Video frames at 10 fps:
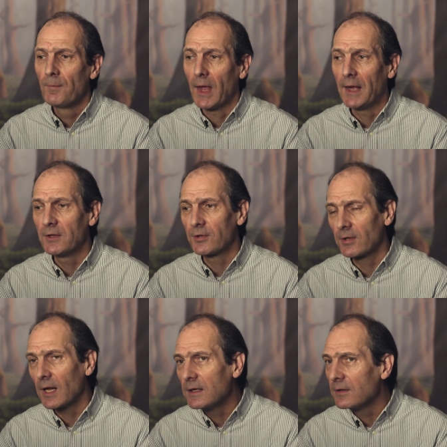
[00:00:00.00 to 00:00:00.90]
And it's
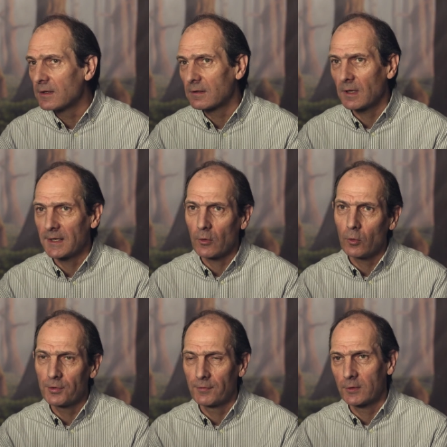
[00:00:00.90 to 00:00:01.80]
slightly, slightly
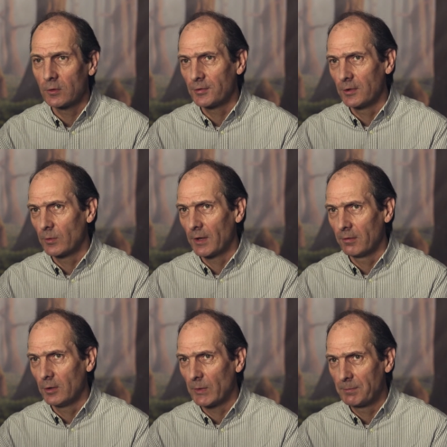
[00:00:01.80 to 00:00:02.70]
horses for courses, whether
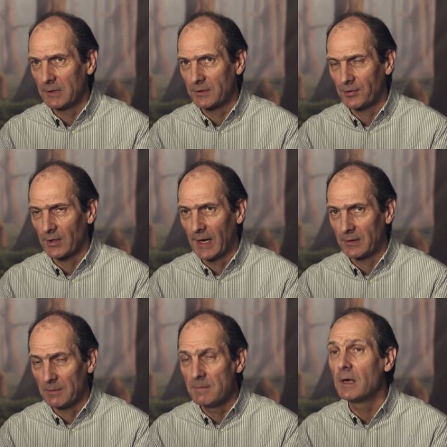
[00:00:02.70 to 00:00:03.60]
or not we build a
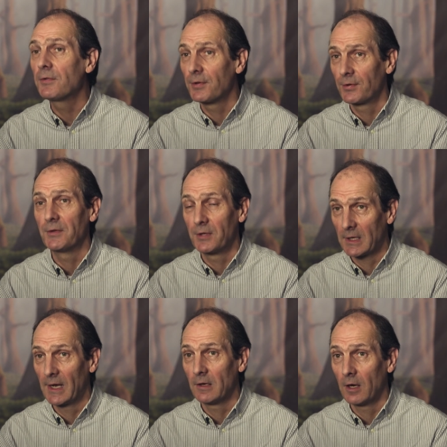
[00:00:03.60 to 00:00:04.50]
set. I mean, most of the sets,
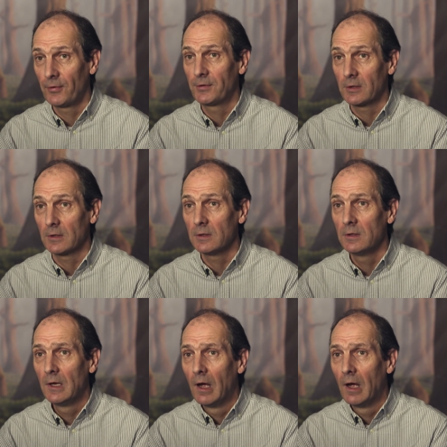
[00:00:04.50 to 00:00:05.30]
again, are physical.